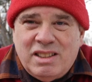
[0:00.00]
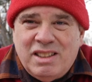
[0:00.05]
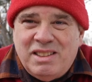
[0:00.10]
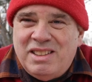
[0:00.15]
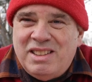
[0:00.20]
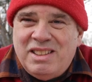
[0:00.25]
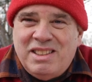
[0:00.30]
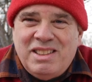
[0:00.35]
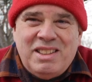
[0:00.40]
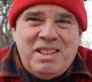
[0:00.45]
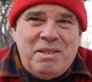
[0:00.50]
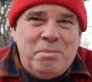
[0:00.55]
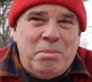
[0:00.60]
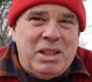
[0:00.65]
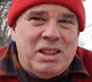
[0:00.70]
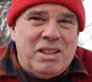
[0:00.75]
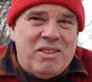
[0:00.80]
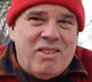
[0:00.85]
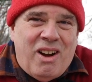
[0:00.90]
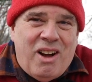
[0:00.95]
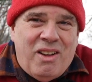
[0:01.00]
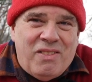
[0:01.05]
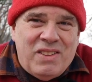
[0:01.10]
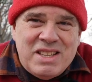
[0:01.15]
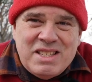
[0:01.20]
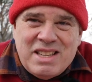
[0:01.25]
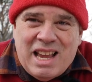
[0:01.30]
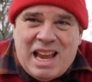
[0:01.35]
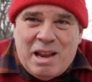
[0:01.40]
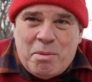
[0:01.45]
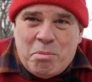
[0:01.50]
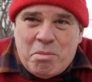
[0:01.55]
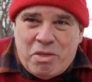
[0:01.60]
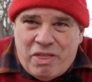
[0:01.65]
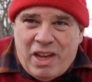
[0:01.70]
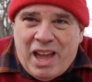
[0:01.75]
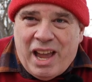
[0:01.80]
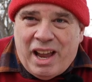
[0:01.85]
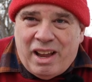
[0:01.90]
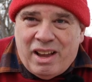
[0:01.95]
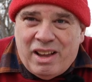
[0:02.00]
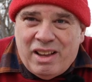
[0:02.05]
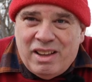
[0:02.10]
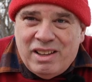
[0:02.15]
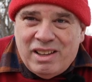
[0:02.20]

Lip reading: so, but they're all the same thing.